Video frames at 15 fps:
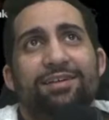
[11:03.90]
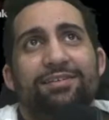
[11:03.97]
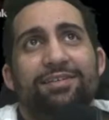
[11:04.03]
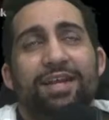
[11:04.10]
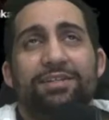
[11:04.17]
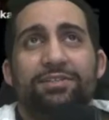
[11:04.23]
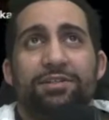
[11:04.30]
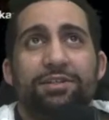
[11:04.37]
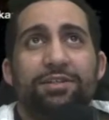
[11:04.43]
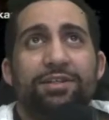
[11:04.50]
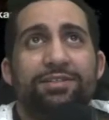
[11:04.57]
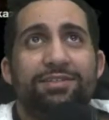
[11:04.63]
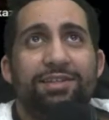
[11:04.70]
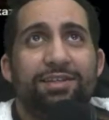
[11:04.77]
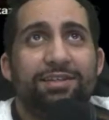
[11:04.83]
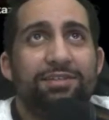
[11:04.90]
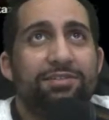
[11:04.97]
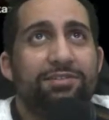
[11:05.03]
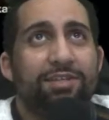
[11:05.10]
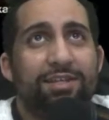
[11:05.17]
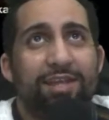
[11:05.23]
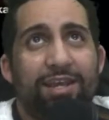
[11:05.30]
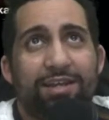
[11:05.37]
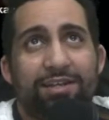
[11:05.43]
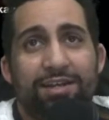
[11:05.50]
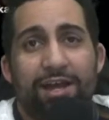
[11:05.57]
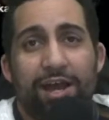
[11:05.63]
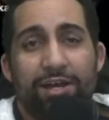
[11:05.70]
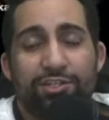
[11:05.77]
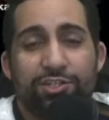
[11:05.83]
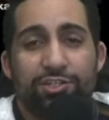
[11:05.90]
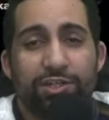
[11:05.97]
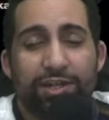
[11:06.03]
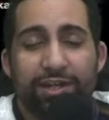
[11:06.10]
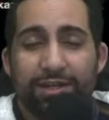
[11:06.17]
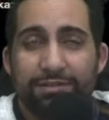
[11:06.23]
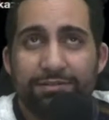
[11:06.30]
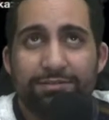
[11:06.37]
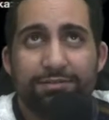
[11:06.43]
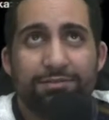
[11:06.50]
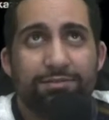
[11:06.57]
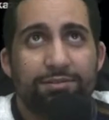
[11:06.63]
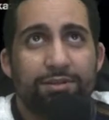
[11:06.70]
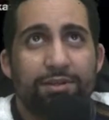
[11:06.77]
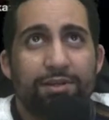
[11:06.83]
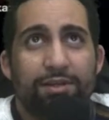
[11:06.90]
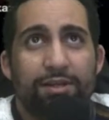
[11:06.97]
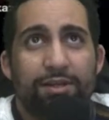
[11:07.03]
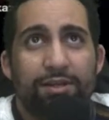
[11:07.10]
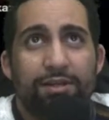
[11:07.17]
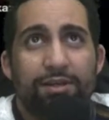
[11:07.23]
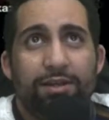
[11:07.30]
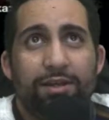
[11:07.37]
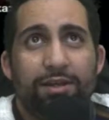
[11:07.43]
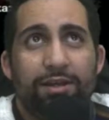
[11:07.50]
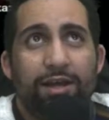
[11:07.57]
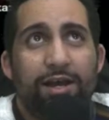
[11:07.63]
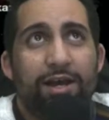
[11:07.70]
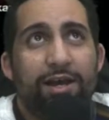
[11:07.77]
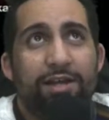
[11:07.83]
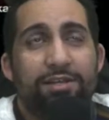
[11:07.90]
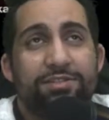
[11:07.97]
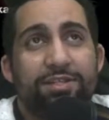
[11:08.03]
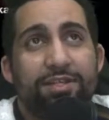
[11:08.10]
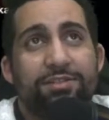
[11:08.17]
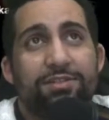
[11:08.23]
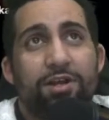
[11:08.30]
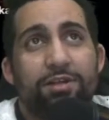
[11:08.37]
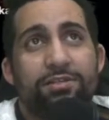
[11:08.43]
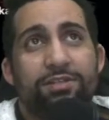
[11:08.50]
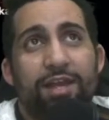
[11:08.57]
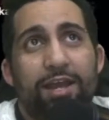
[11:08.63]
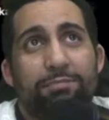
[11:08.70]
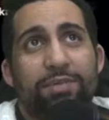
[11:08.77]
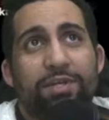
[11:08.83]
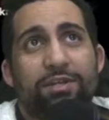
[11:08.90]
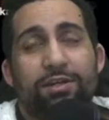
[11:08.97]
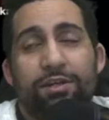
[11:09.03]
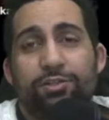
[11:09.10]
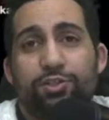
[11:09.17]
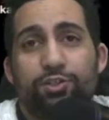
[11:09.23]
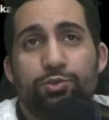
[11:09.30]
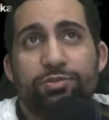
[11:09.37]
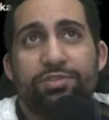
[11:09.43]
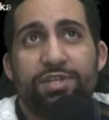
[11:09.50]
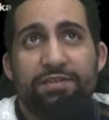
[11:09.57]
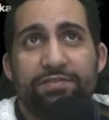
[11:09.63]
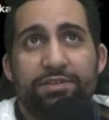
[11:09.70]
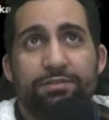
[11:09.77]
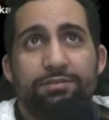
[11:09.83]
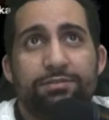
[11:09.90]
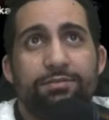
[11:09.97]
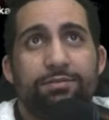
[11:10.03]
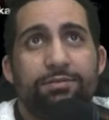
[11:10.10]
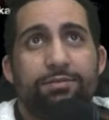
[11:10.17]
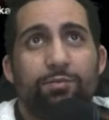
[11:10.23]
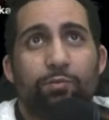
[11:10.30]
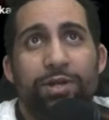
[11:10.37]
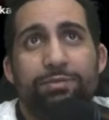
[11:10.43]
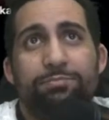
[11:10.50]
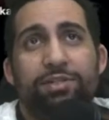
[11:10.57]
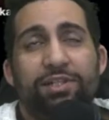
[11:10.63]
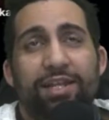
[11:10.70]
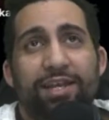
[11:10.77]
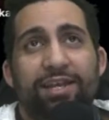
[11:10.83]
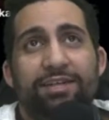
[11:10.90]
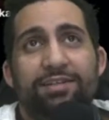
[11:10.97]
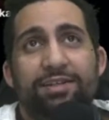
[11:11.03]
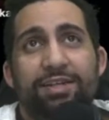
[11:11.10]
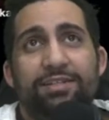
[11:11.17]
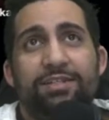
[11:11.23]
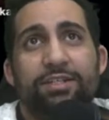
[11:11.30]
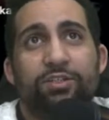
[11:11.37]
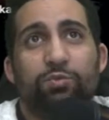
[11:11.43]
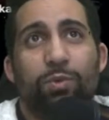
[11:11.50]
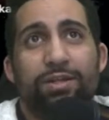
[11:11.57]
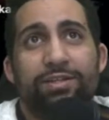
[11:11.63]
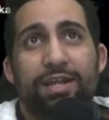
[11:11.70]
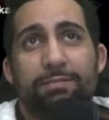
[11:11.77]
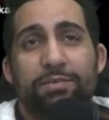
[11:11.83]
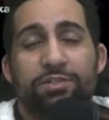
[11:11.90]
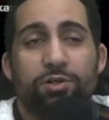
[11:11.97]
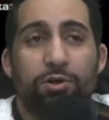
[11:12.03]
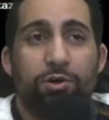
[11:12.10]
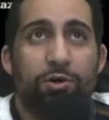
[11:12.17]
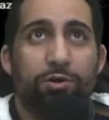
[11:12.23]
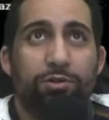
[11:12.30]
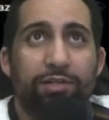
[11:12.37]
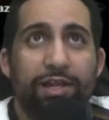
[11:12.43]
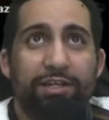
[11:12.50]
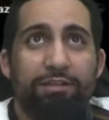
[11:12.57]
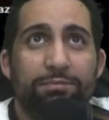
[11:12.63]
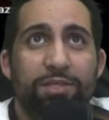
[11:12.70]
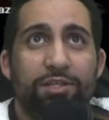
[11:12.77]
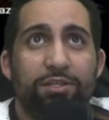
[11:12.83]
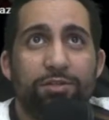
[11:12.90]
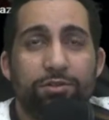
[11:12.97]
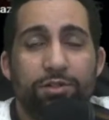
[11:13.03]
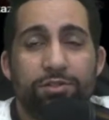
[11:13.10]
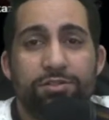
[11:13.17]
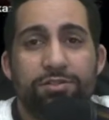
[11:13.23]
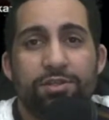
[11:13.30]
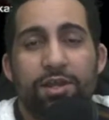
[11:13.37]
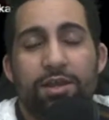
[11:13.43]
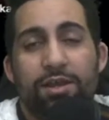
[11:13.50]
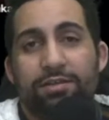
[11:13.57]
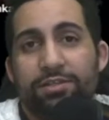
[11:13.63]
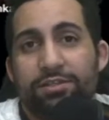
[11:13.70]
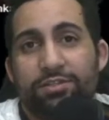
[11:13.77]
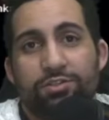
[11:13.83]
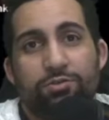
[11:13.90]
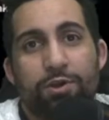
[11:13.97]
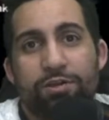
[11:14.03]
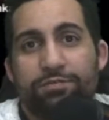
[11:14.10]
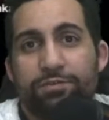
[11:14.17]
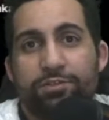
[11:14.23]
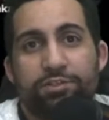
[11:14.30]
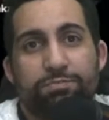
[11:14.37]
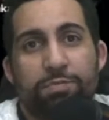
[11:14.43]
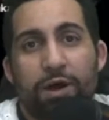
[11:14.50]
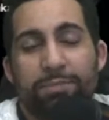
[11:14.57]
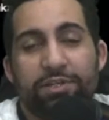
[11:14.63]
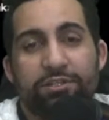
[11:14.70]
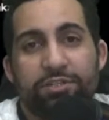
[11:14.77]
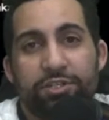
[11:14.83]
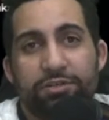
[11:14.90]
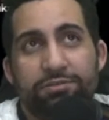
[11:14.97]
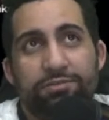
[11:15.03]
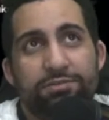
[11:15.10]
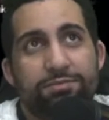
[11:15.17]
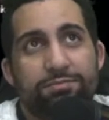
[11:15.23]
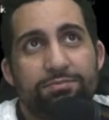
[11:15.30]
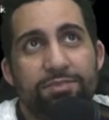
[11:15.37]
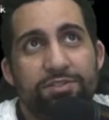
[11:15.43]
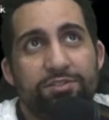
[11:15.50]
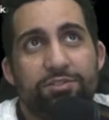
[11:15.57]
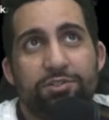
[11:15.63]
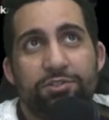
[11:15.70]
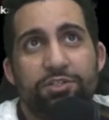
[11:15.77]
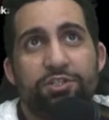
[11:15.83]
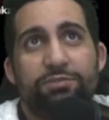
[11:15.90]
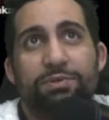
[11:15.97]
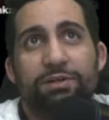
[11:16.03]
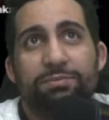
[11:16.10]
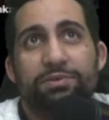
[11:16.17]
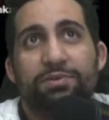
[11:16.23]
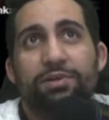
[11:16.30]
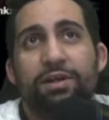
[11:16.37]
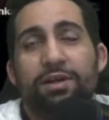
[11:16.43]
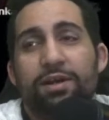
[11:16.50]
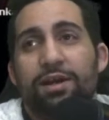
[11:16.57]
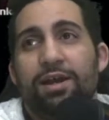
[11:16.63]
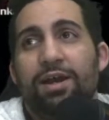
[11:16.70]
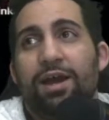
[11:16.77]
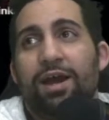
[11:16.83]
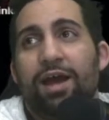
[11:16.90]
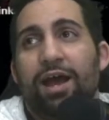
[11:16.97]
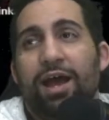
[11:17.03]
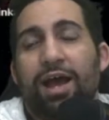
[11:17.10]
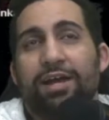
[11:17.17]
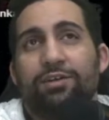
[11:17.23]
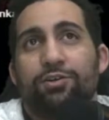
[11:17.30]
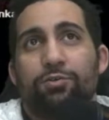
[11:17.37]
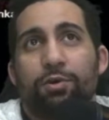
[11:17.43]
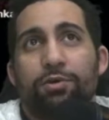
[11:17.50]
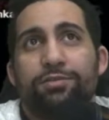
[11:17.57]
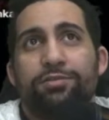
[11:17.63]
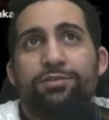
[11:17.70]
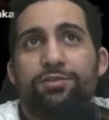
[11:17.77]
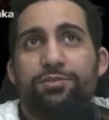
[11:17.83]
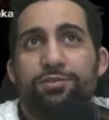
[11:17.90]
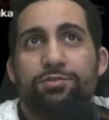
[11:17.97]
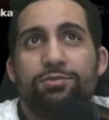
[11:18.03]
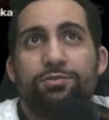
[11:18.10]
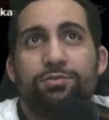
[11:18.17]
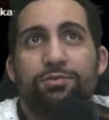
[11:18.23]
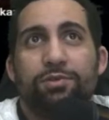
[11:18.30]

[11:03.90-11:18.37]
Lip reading: Next on the list is Takeda Shinigan. A 6-cost epic 2/7. When played, he deals 1 damage to all enemy units. This is great for just popping shields. This is your shield popper. At growth 2,